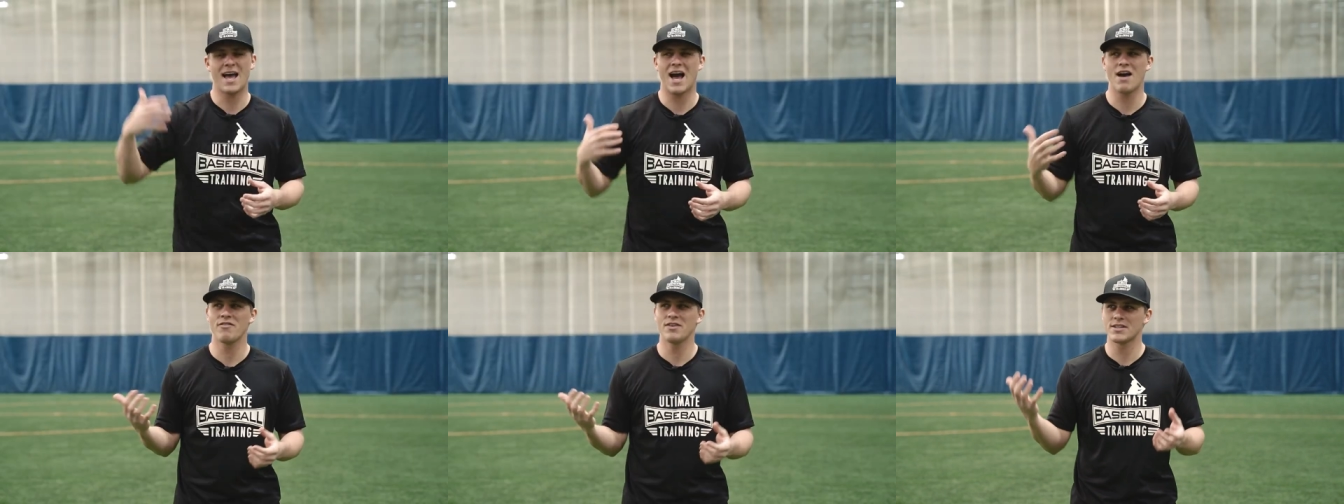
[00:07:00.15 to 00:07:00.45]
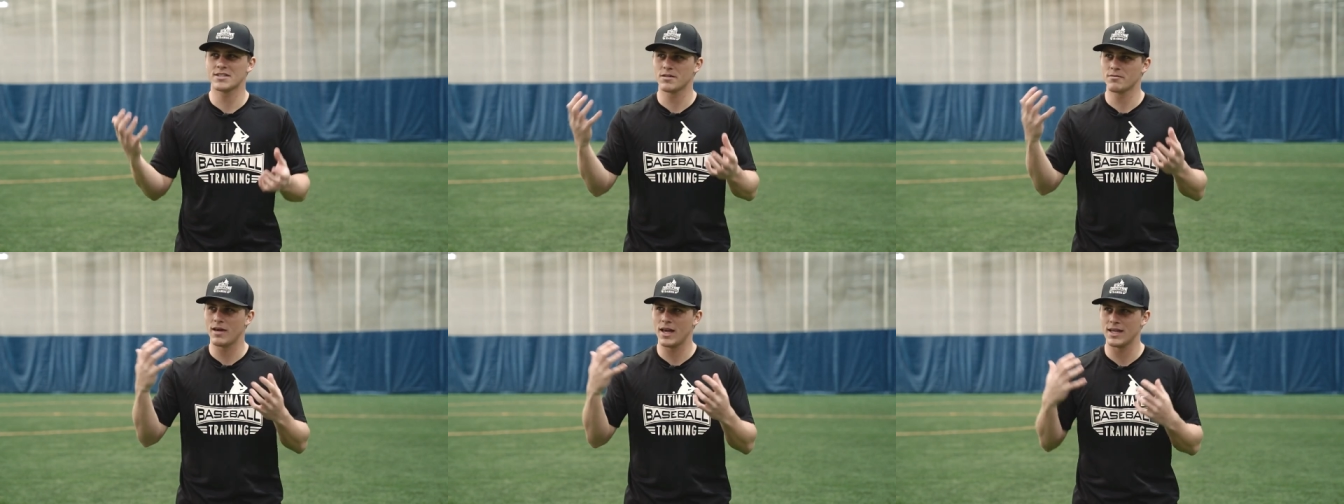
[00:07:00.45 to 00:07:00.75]

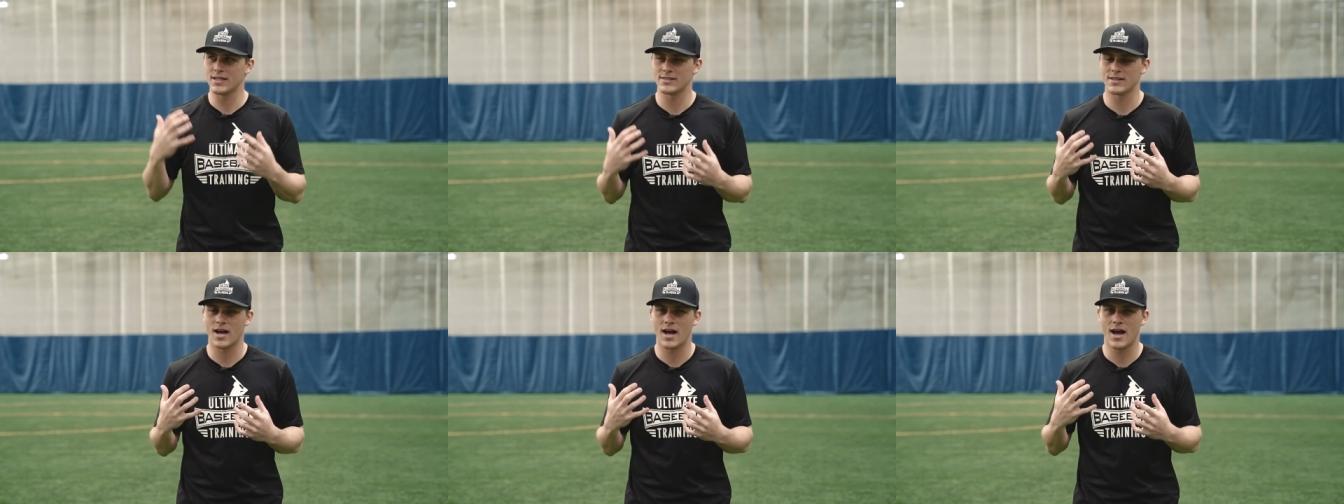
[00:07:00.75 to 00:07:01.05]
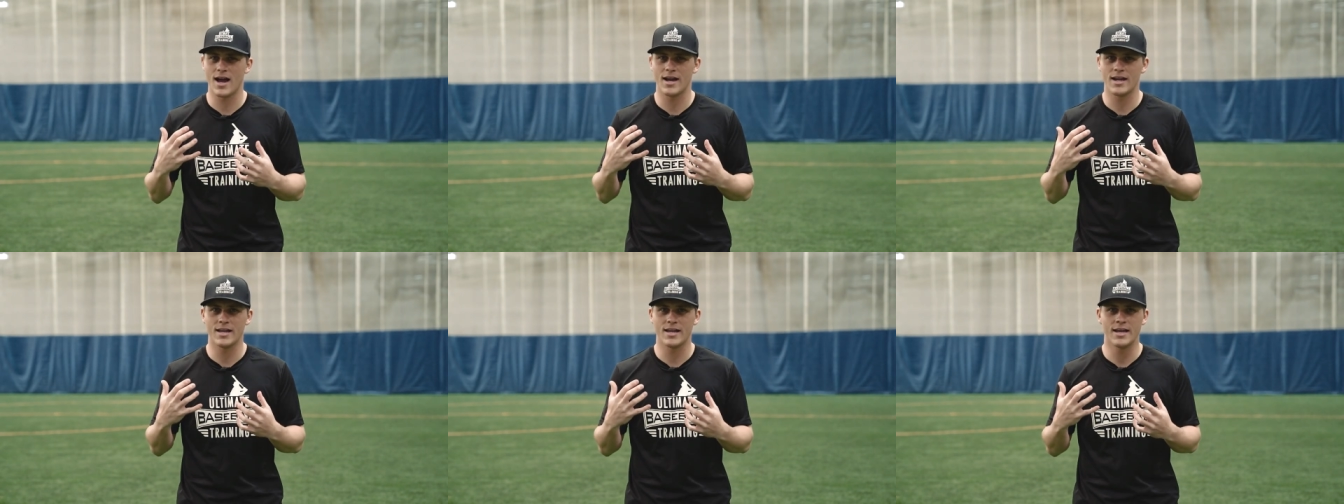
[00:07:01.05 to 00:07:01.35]
Having some
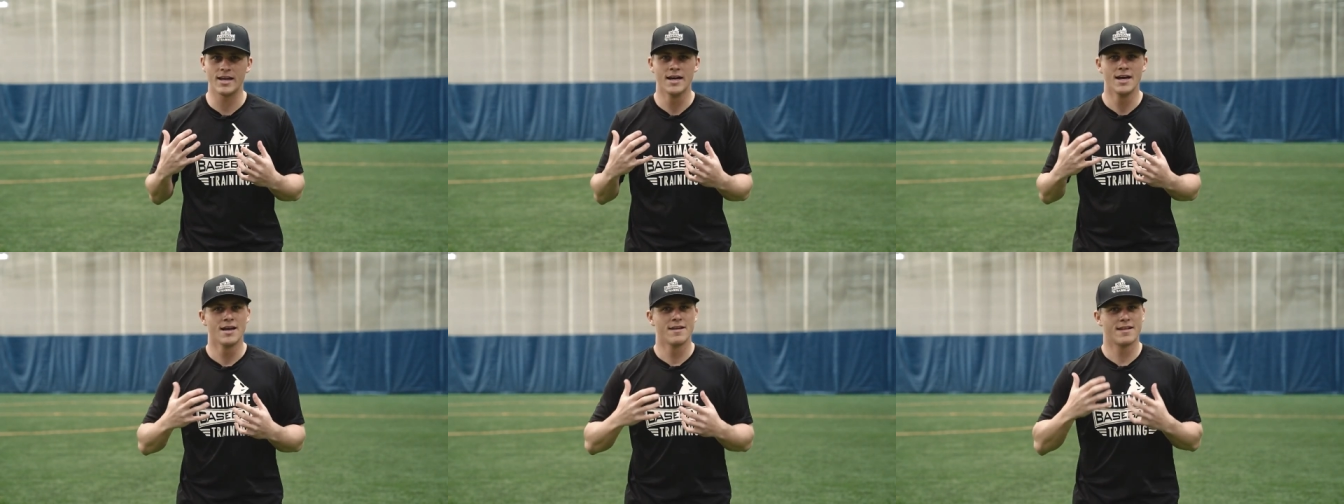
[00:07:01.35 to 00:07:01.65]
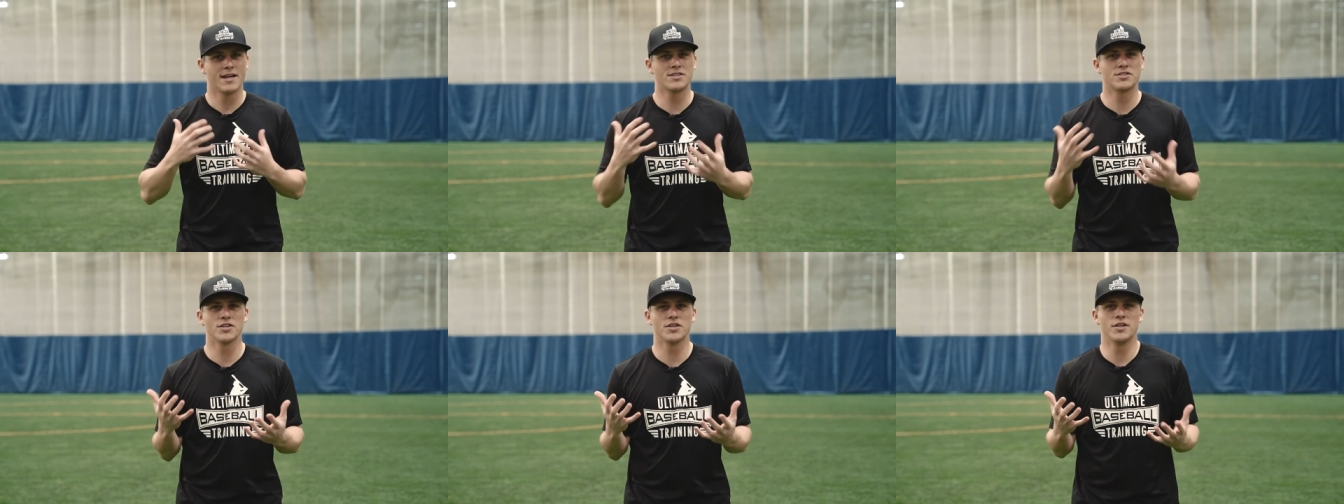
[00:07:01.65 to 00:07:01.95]
anxiety,
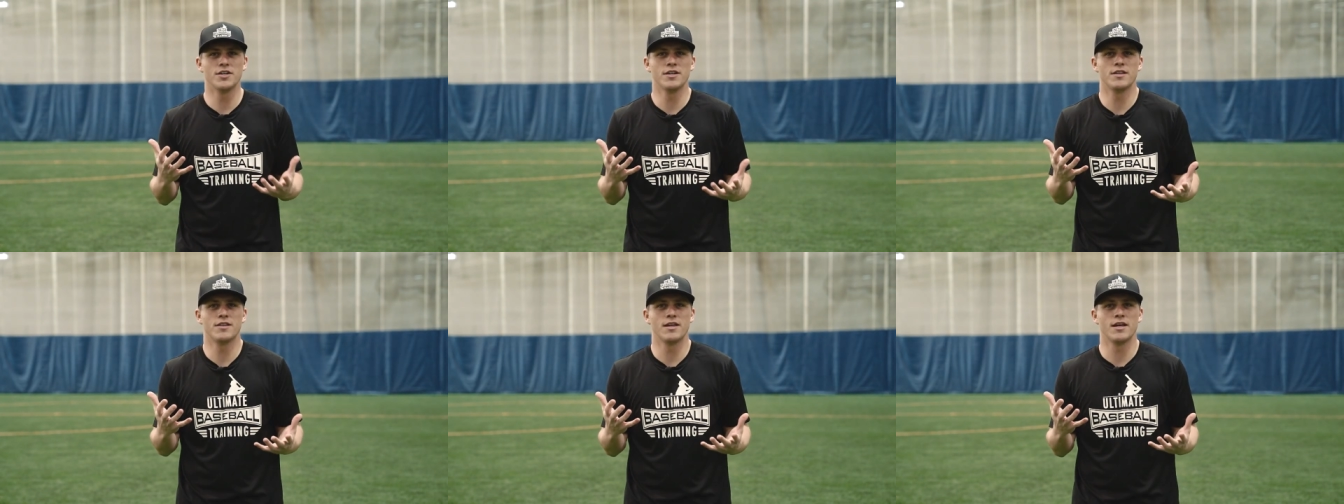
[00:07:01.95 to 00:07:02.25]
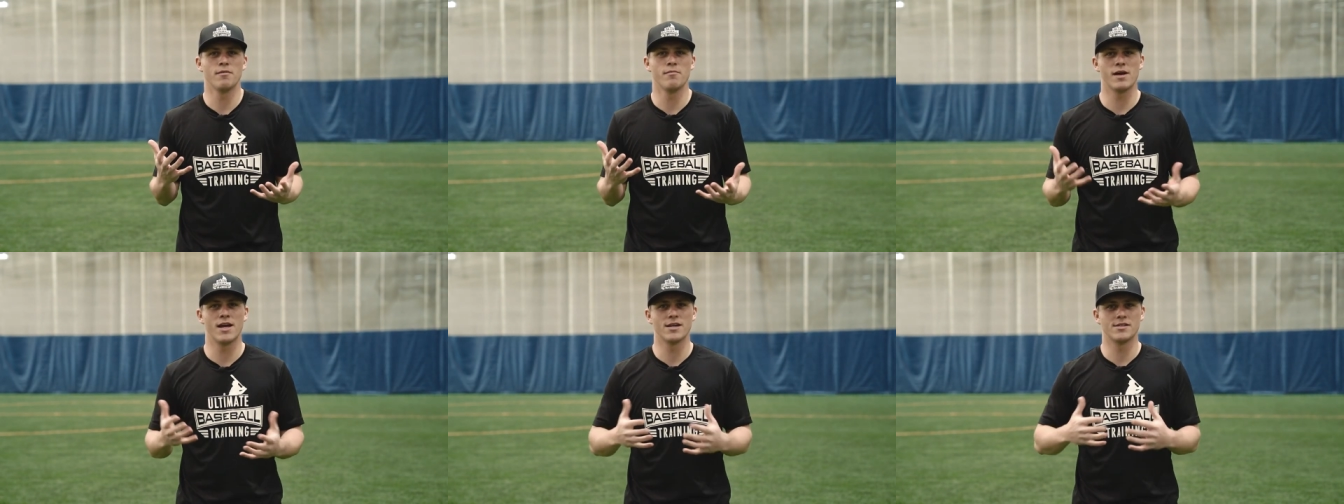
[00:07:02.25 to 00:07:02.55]
that's a good
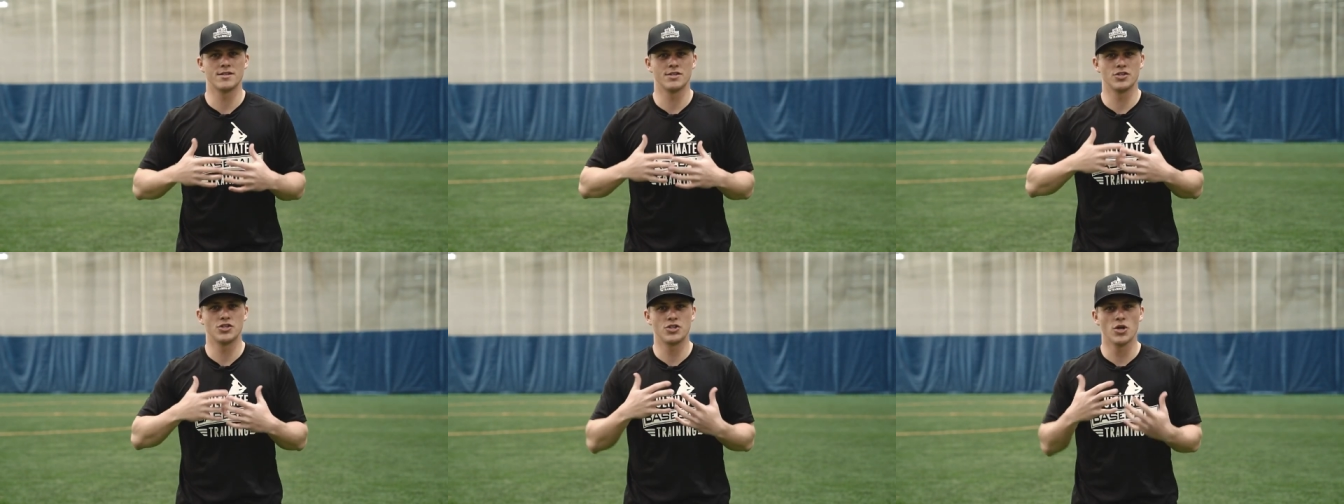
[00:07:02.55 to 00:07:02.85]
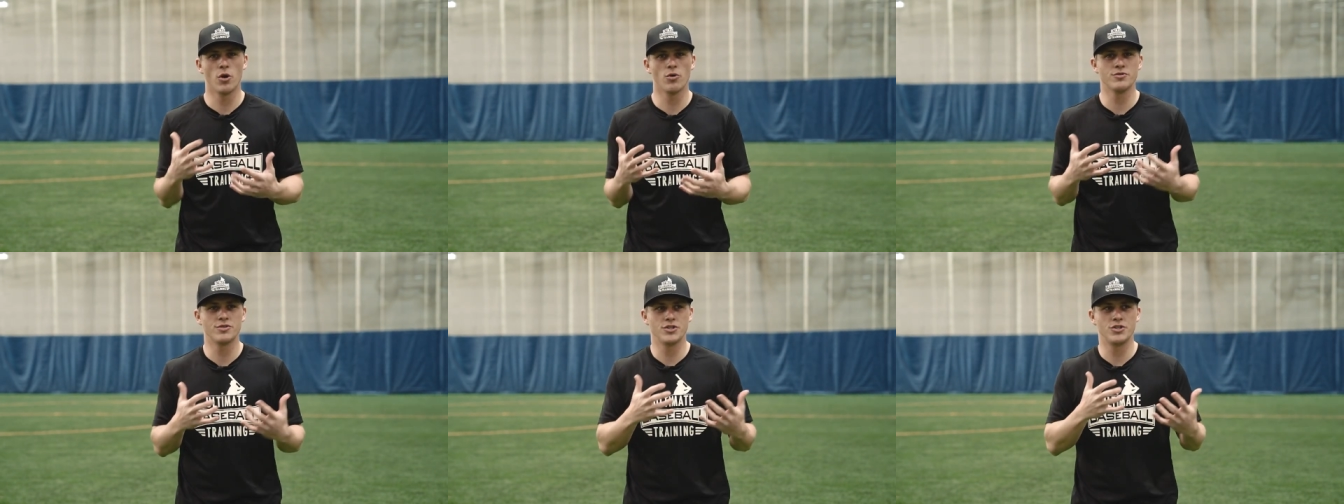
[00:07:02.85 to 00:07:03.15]
thing, because it
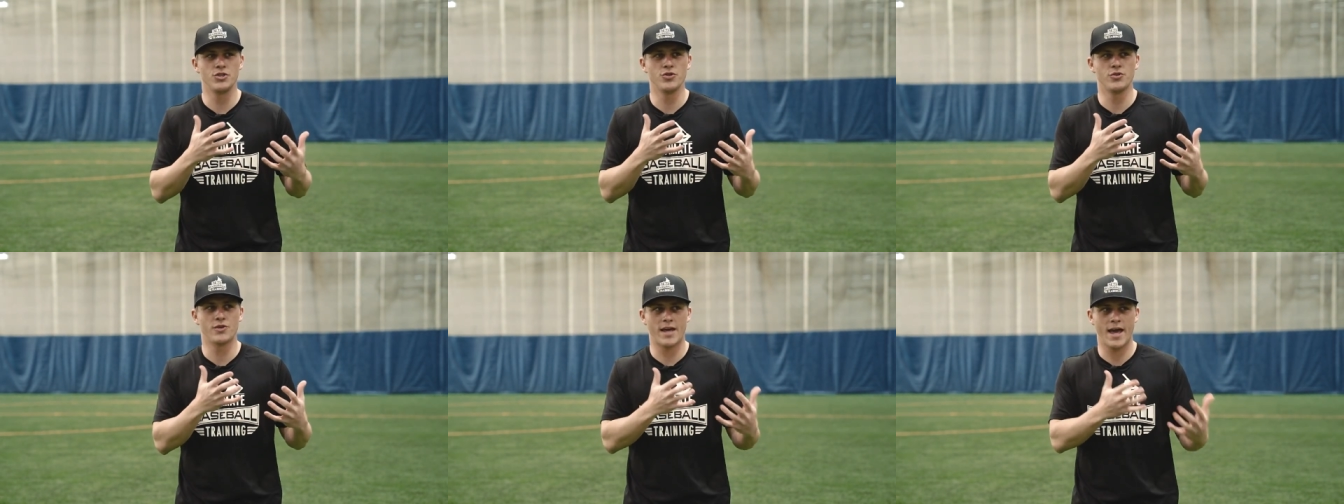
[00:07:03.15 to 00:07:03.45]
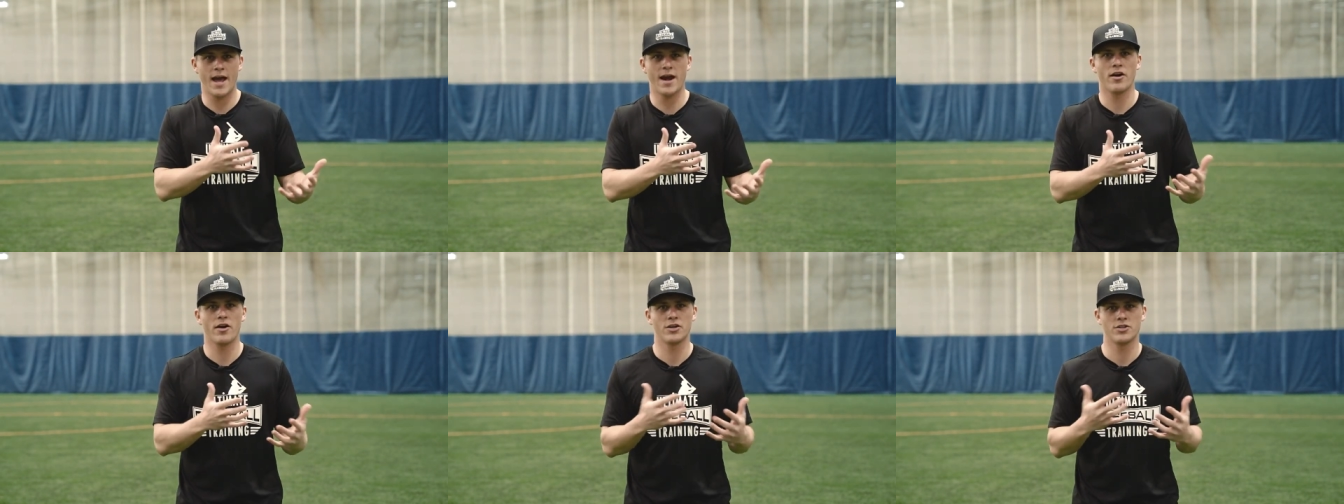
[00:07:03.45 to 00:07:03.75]
shows that you
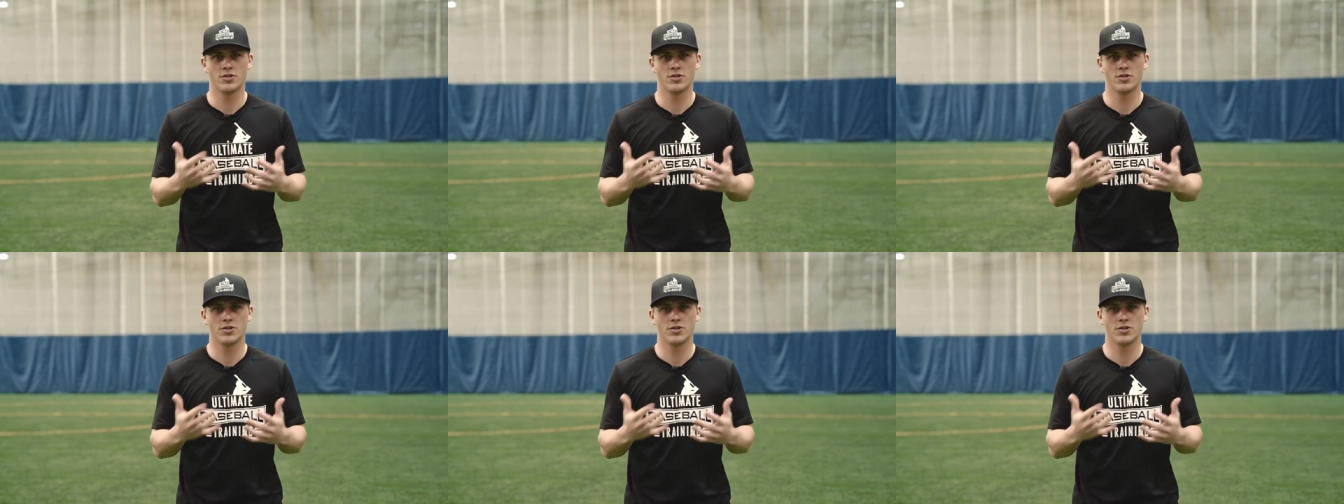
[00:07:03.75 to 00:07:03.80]
care.